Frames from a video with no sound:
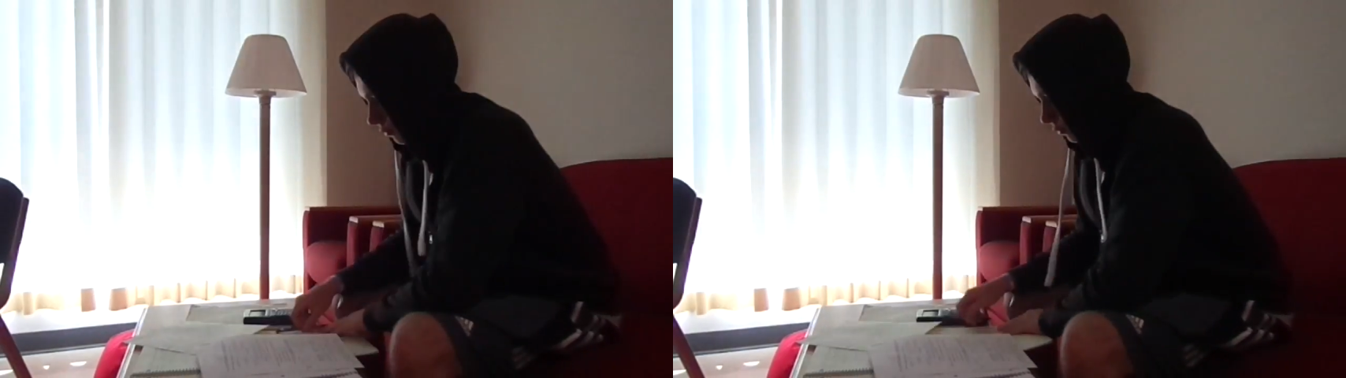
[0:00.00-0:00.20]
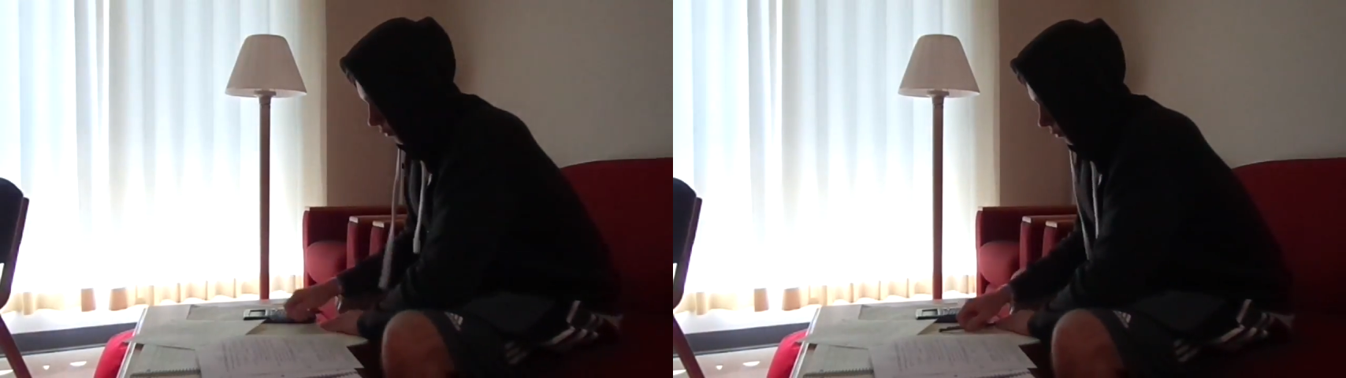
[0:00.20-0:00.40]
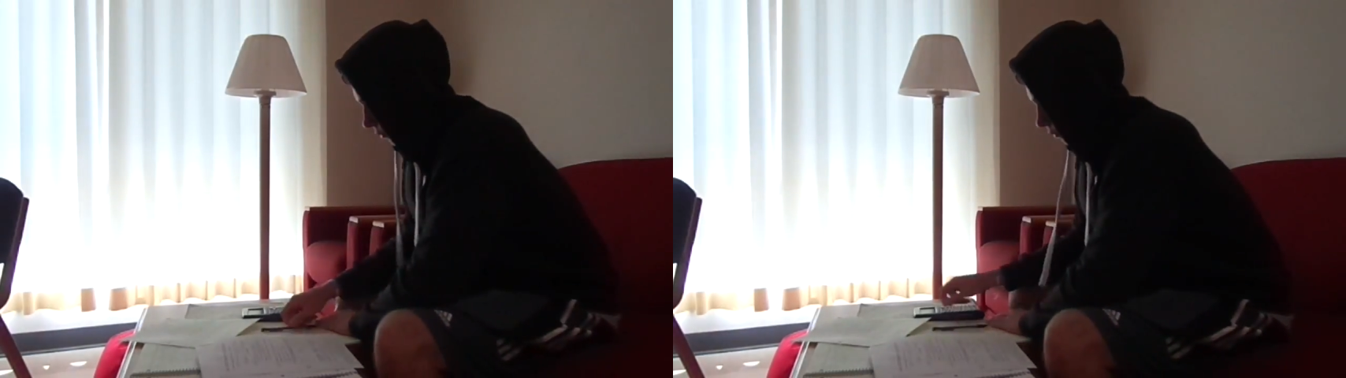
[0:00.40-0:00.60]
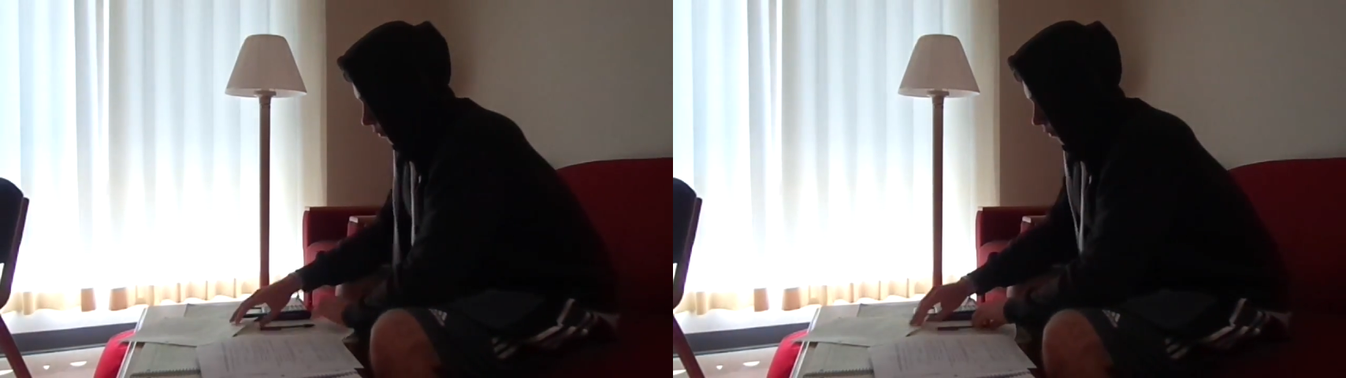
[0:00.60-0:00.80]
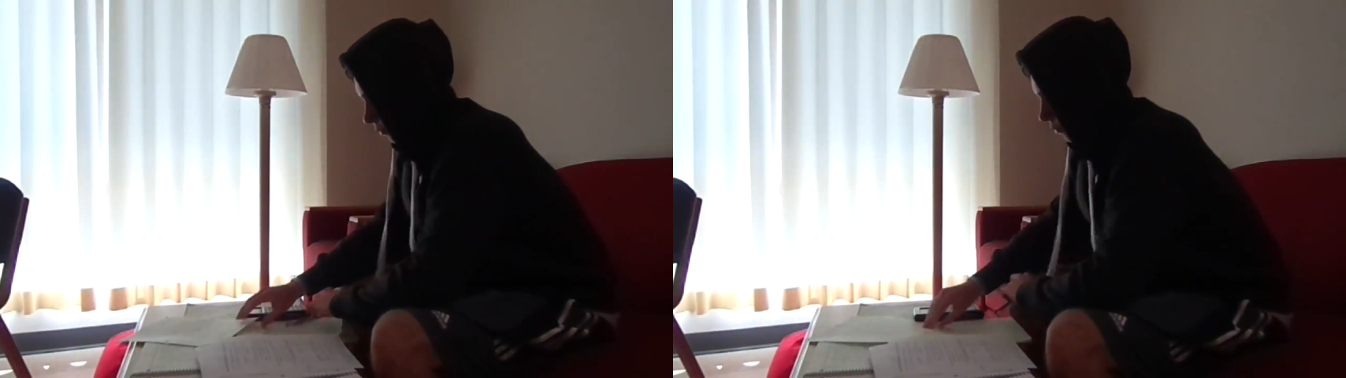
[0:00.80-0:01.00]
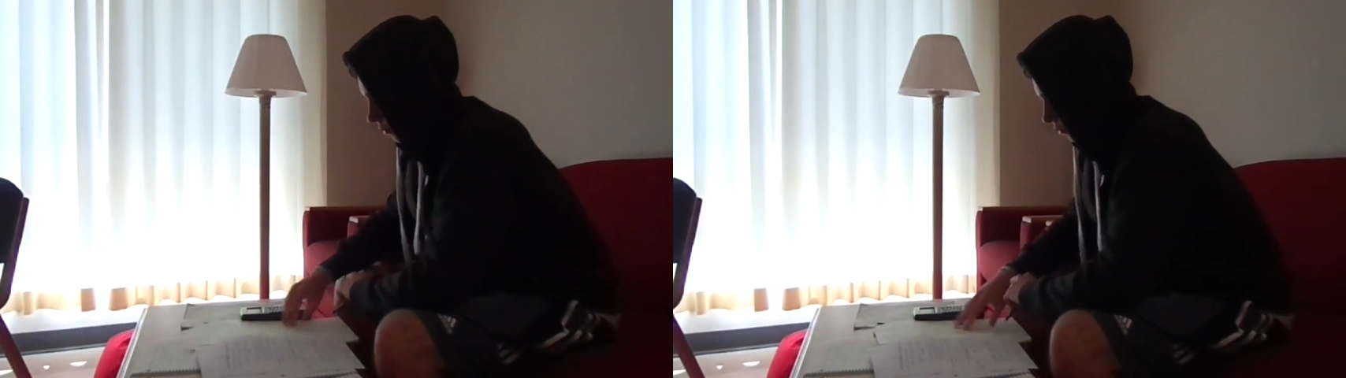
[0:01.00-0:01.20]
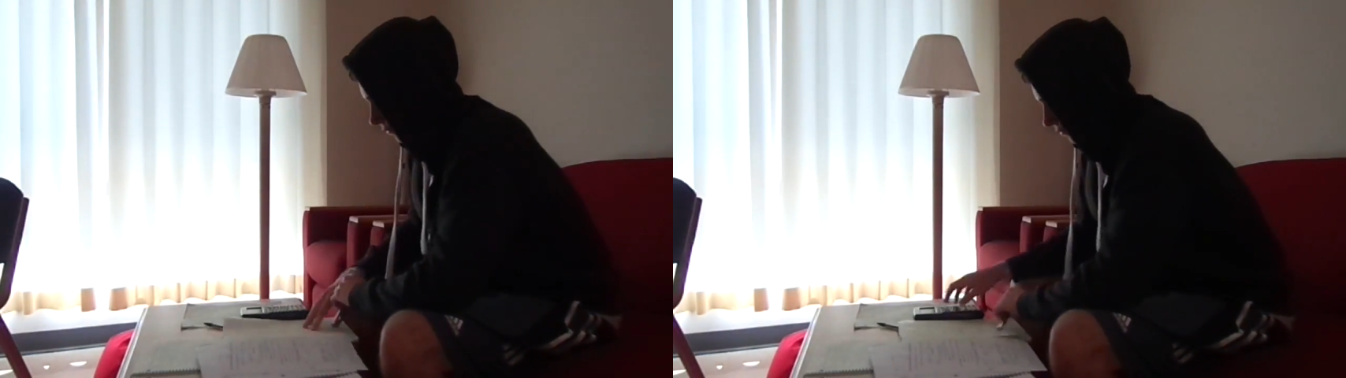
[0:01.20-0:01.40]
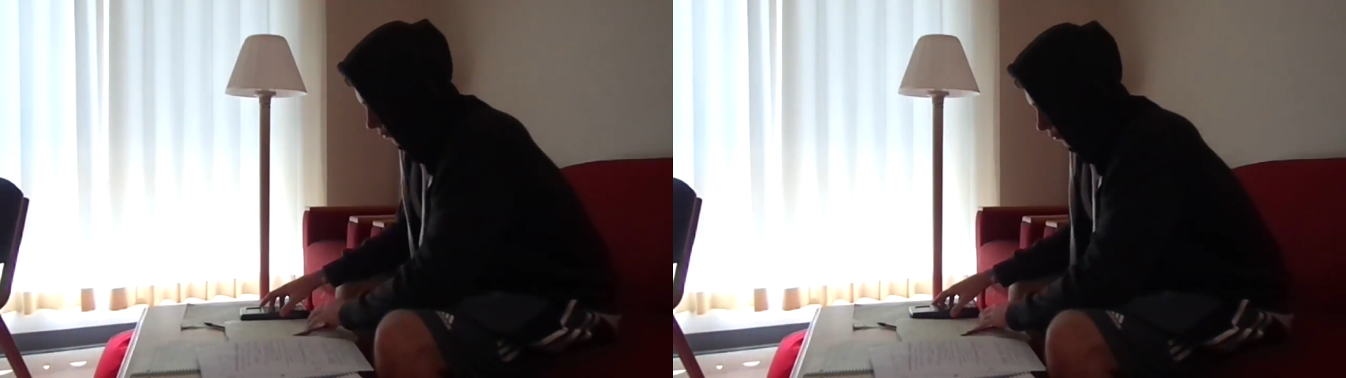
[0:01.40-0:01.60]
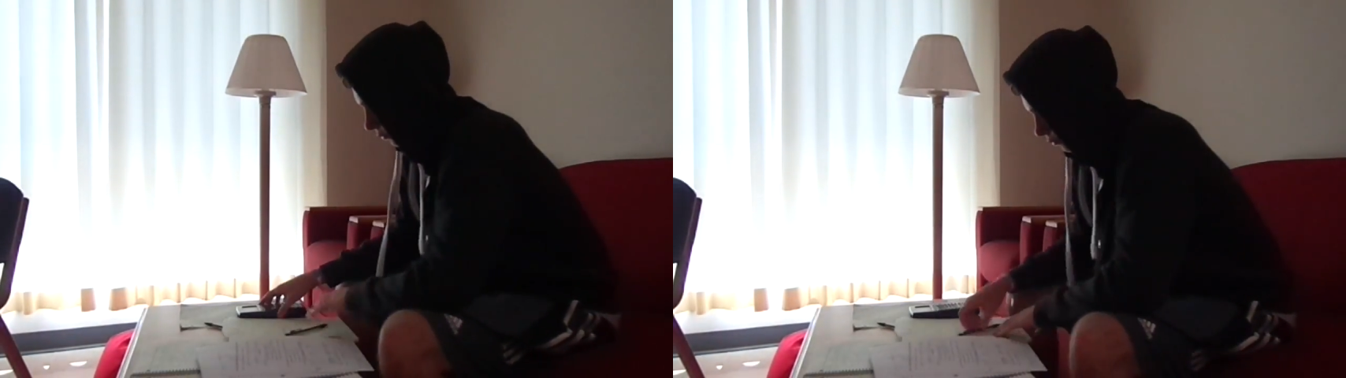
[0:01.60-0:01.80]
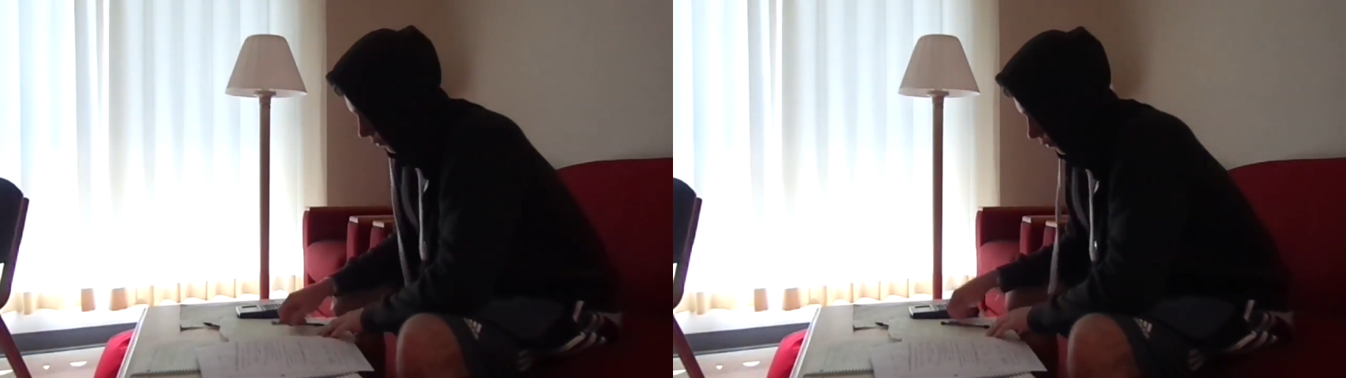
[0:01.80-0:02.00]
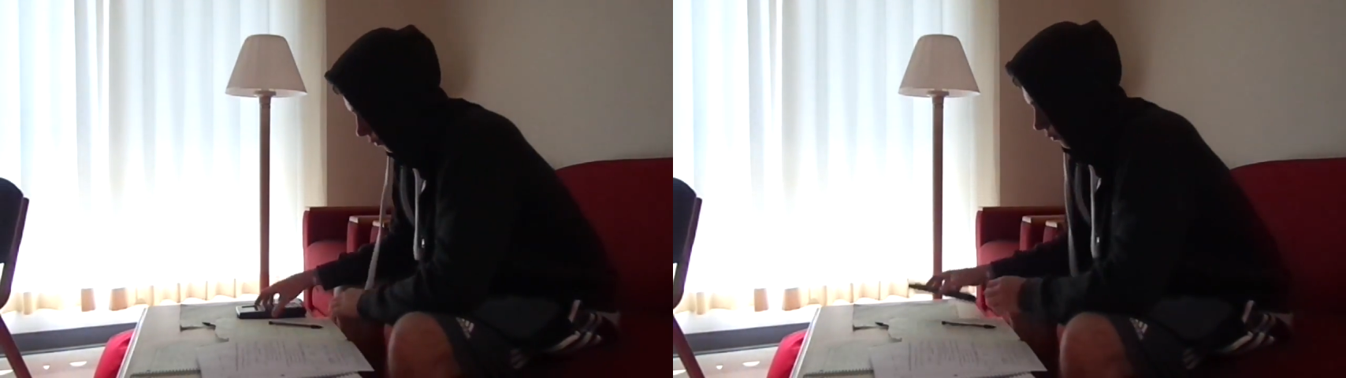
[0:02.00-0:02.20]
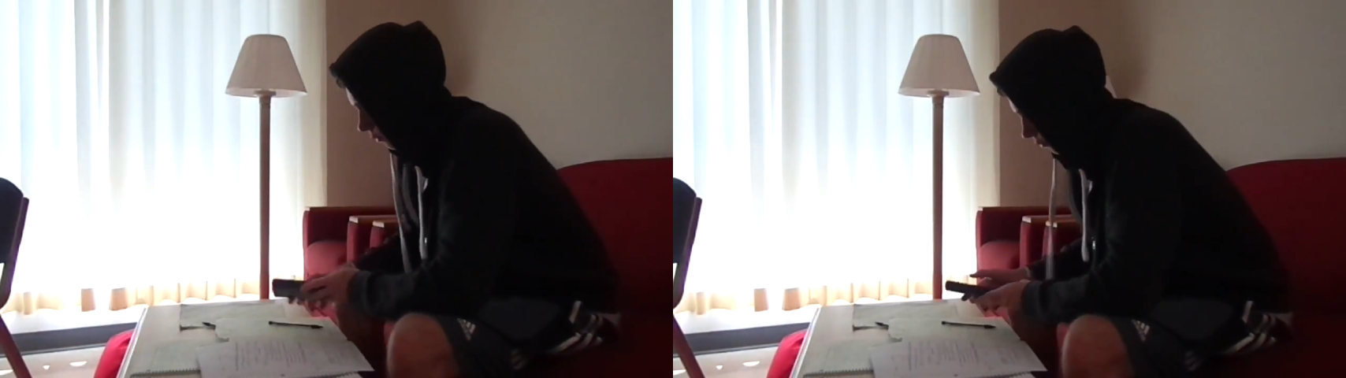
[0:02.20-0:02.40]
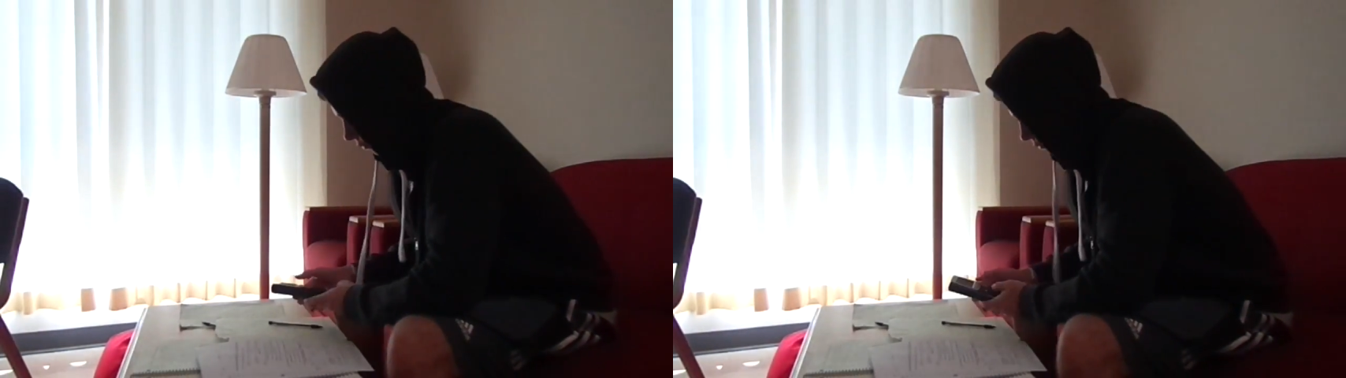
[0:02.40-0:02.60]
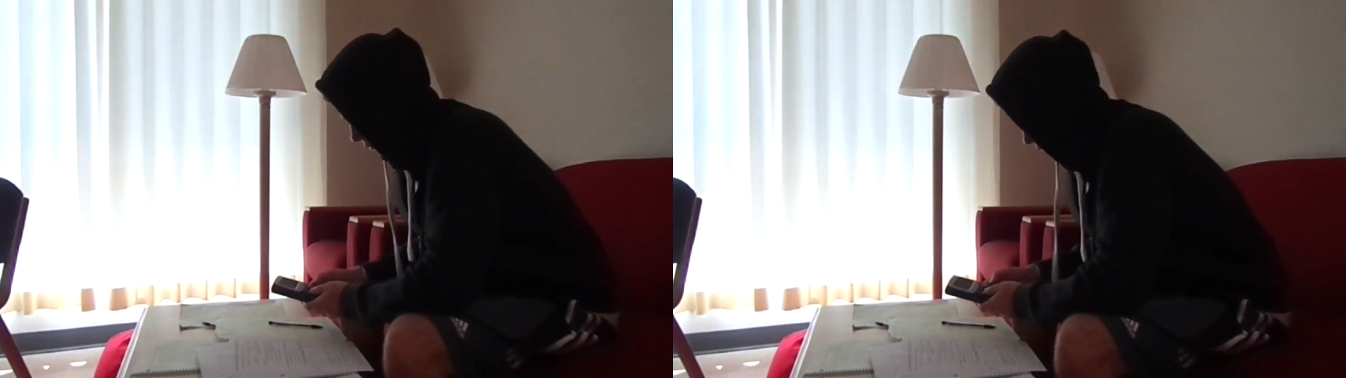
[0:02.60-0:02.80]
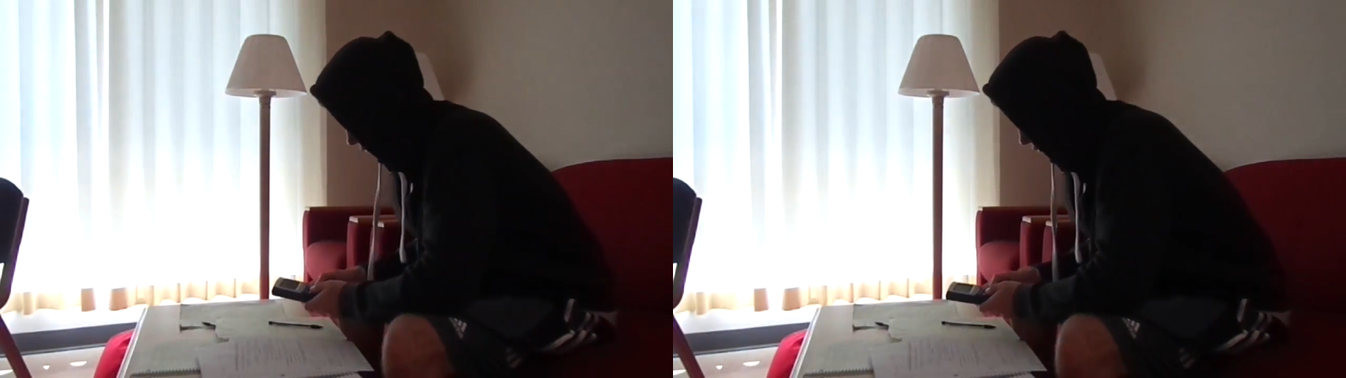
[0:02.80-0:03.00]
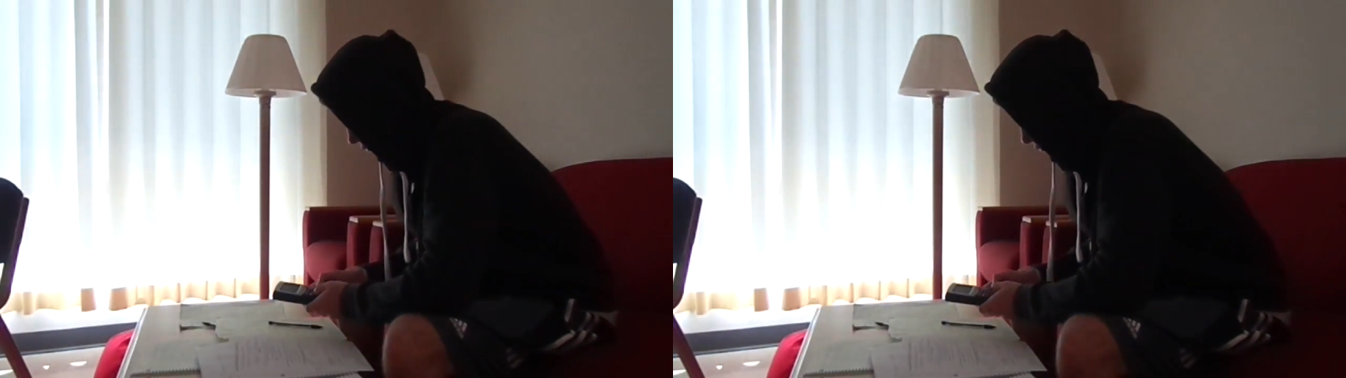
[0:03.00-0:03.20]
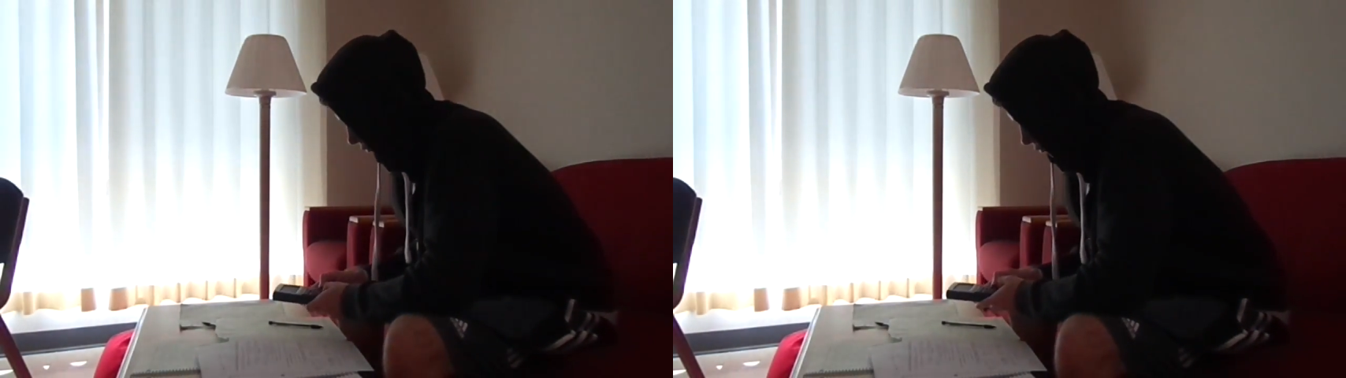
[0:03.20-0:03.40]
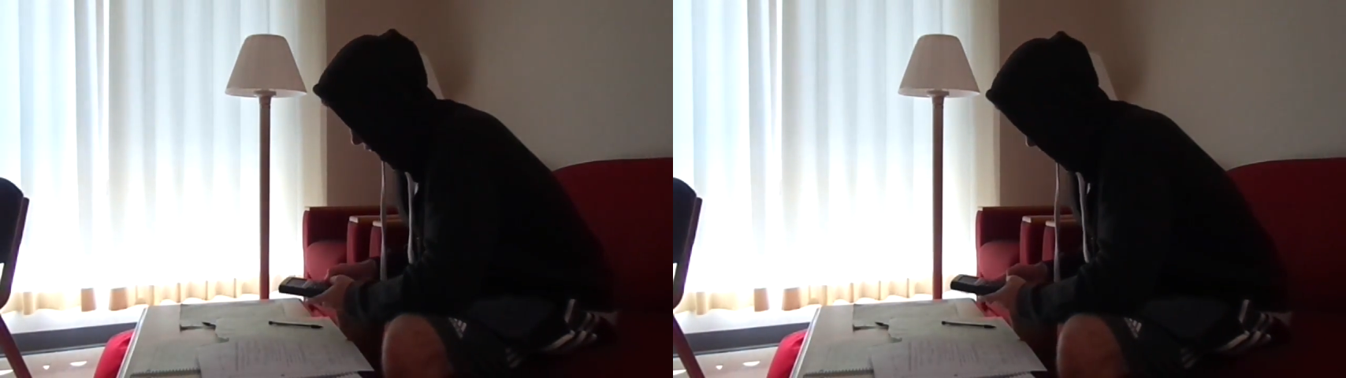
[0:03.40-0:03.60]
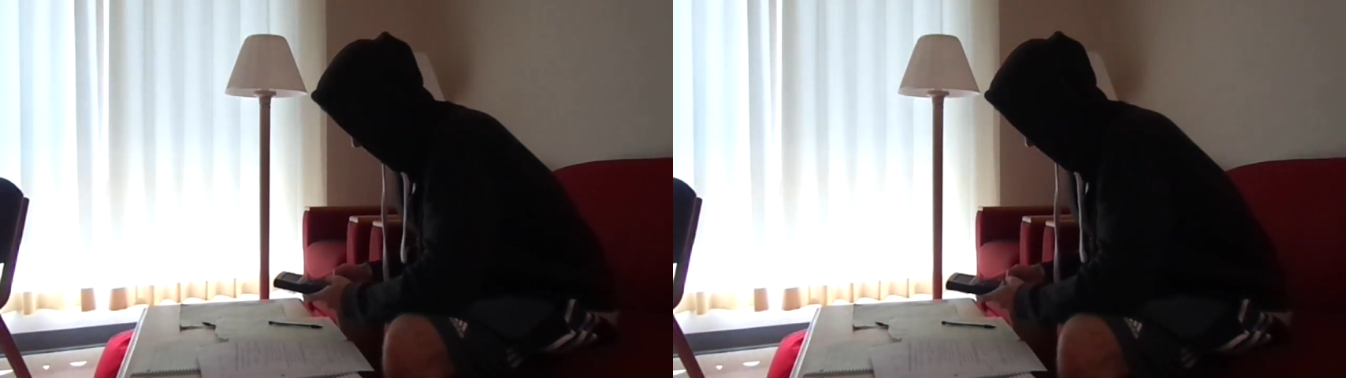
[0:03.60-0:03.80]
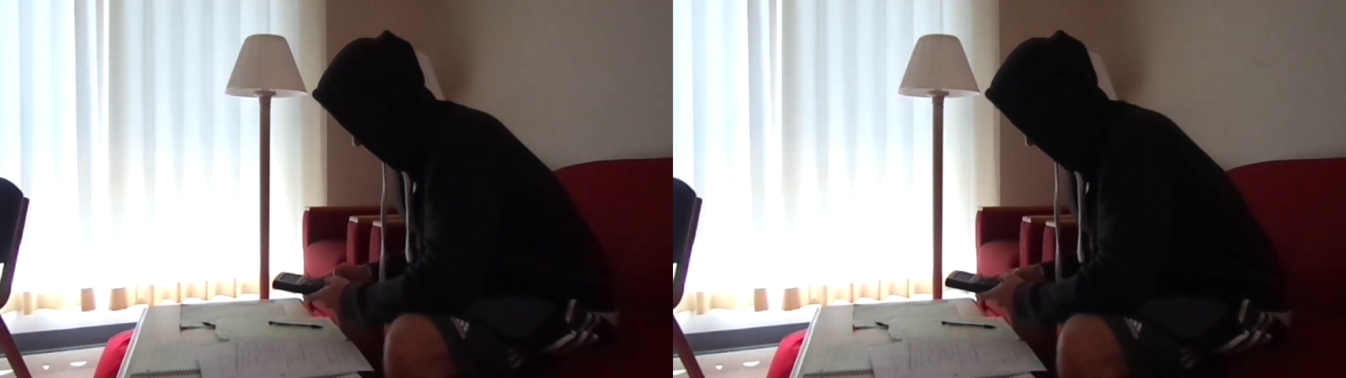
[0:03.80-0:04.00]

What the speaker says: No face is visible, so there are no lips to read.